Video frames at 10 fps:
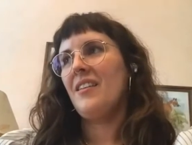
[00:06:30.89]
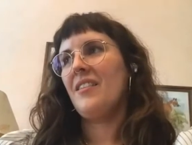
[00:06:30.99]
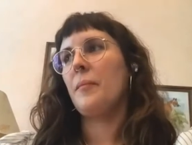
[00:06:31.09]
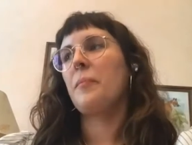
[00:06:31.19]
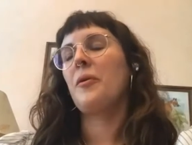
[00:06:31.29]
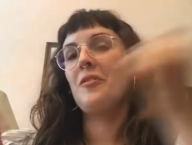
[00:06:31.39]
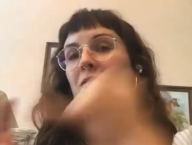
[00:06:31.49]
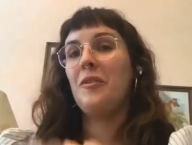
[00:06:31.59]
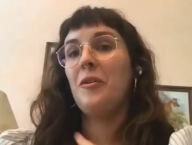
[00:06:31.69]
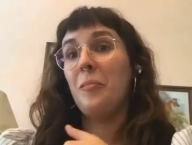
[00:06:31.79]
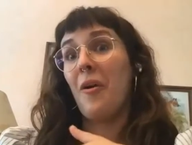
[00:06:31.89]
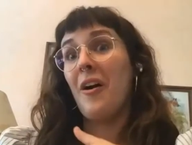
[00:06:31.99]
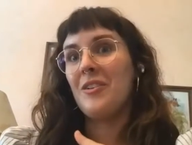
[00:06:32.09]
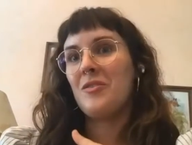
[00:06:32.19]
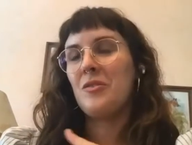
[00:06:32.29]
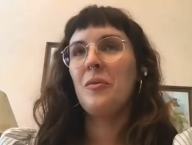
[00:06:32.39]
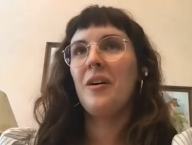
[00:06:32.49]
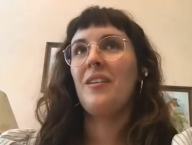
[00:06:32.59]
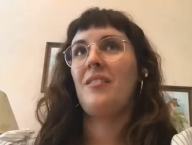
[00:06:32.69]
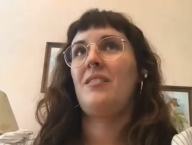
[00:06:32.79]
the person who brought it to
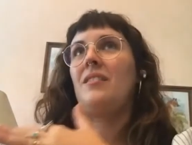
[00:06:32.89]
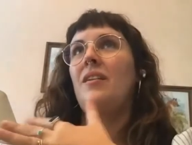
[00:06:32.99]
us,